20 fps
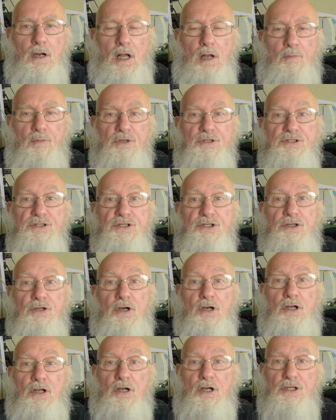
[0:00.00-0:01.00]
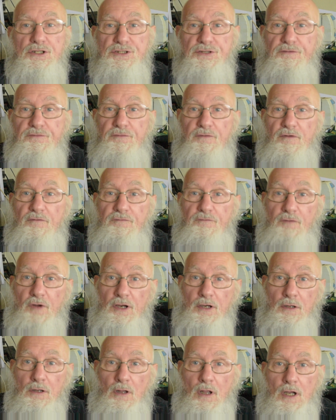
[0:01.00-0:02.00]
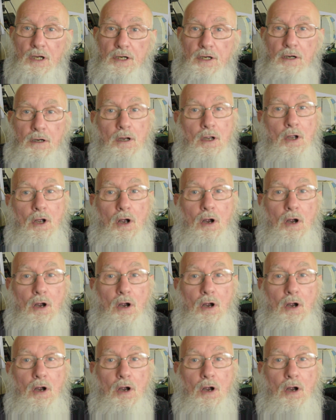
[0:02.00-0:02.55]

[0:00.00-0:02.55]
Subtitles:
How much is it going to cost you for a front locker?